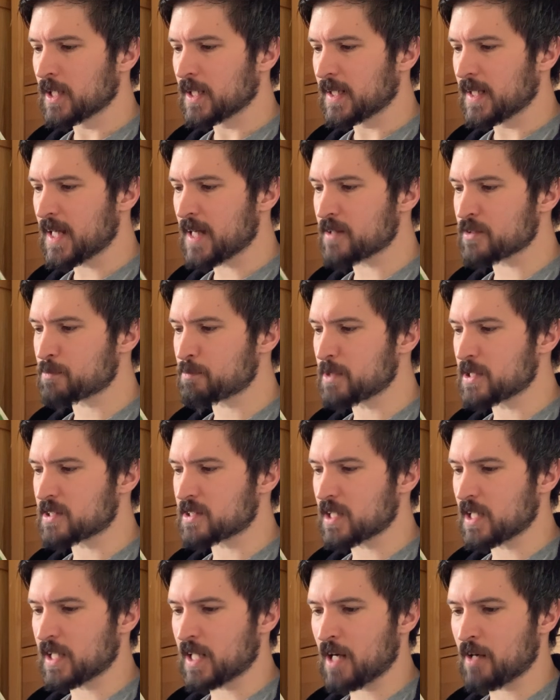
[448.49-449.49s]
Let us be
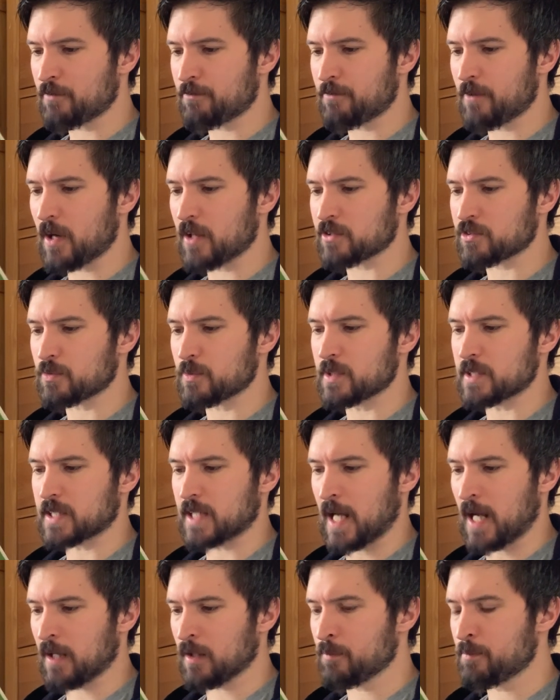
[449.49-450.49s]
seeing how fast you is
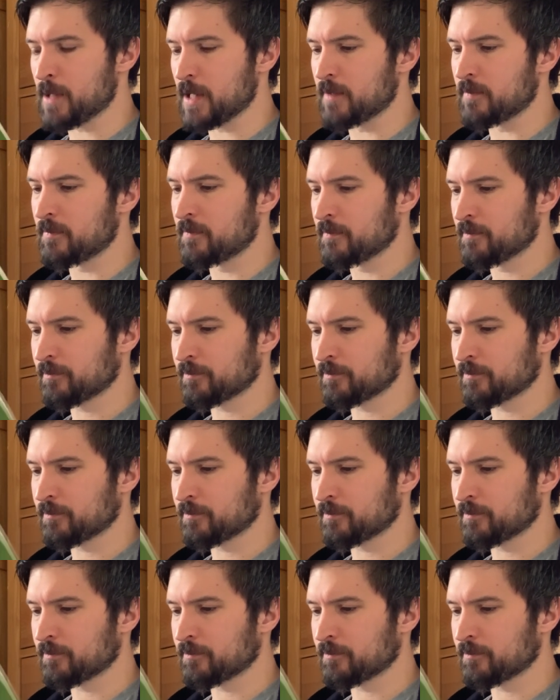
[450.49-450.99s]
galloping."